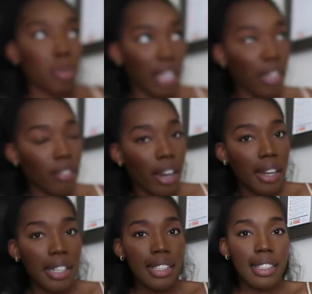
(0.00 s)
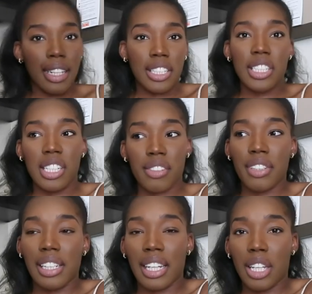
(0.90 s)
plane rides like she doesn't
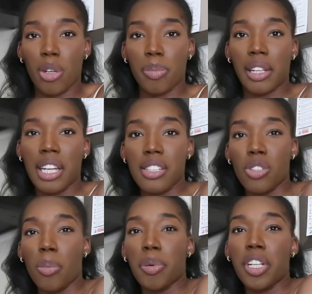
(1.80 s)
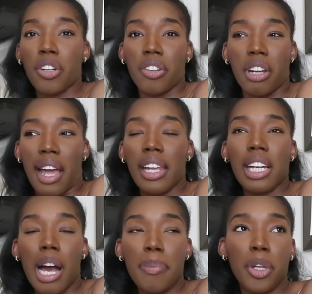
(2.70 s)
really like getting on planes so putting her on a
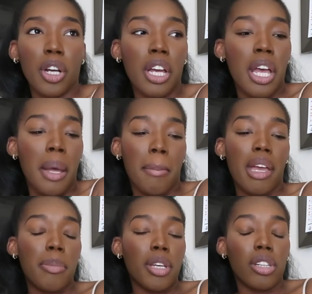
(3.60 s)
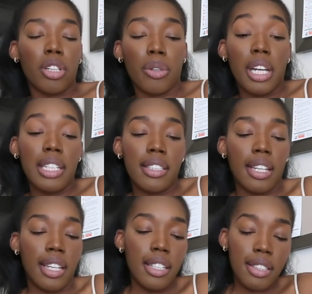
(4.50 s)
helicopter may be a little
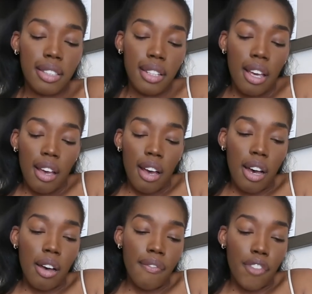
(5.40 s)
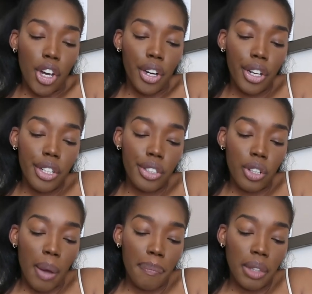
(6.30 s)
intense um, for her
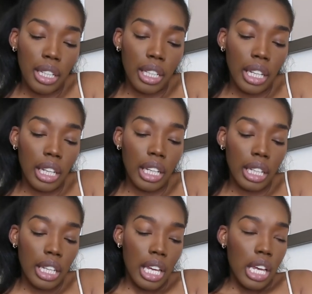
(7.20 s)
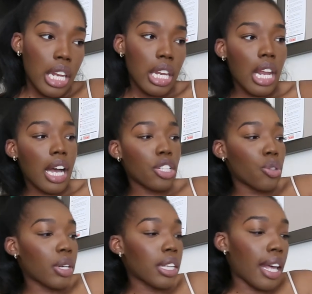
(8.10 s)
so i'm thinking not
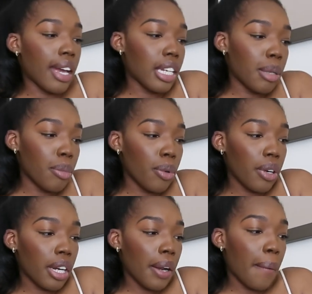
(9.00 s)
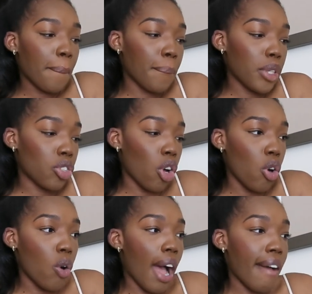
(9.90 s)
doing that anymore
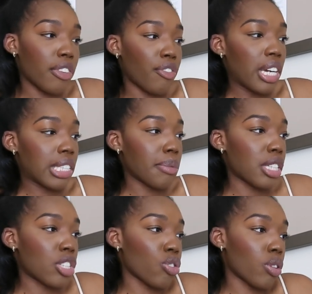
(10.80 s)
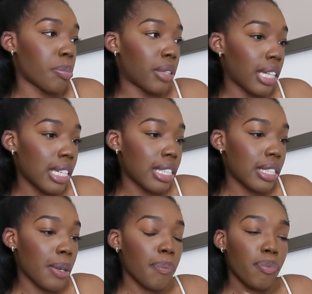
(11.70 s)
so i have to find something to
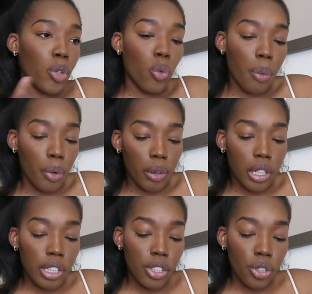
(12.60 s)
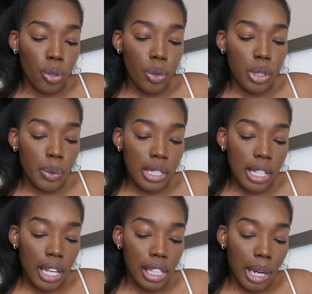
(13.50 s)
replace what we were gonna do which was
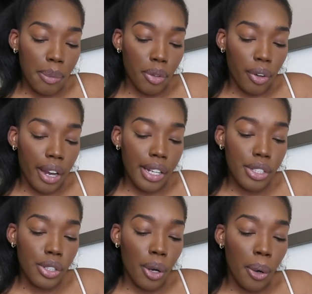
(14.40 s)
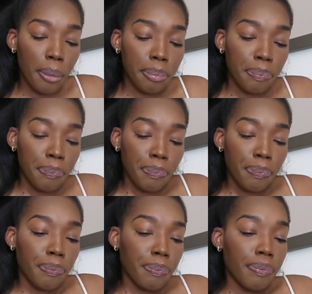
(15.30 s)
the helicopter ride so
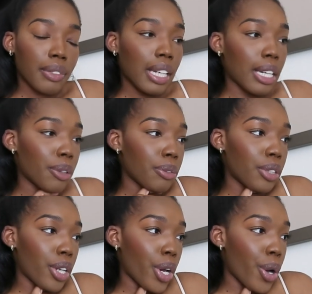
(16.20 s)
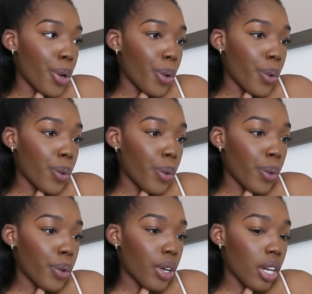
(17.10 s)
i don't know
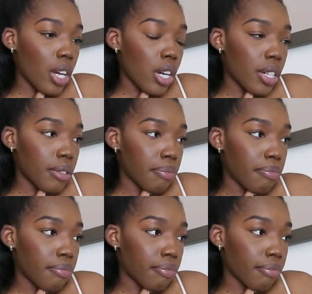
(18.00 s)
um,